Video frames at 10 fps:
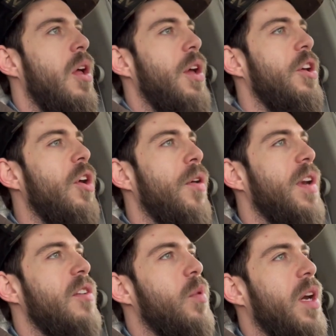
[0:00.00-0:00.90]
You know, it
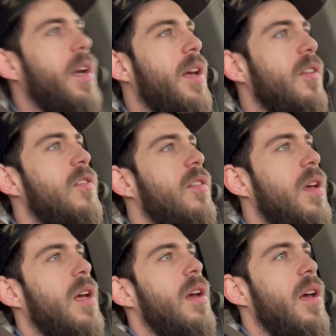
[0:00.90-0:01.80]
is what it is.
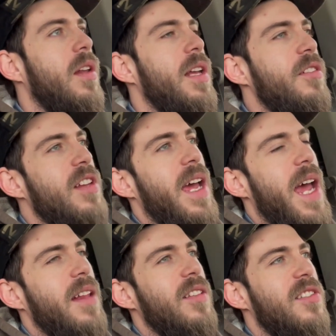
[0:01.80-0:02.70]
At least I
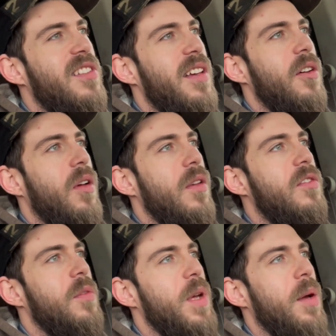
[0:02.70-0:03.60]
had the seals
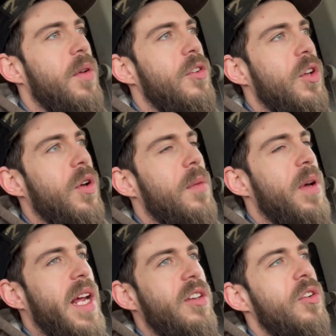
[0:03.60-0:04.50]
to be able to do it,
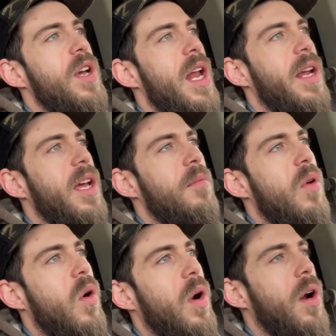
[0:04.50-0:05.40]
but I do got to get
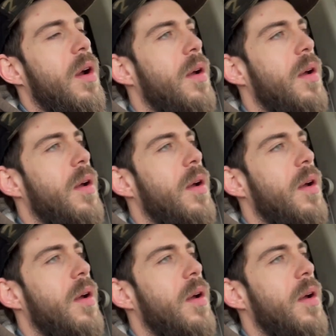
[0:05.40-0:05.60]
more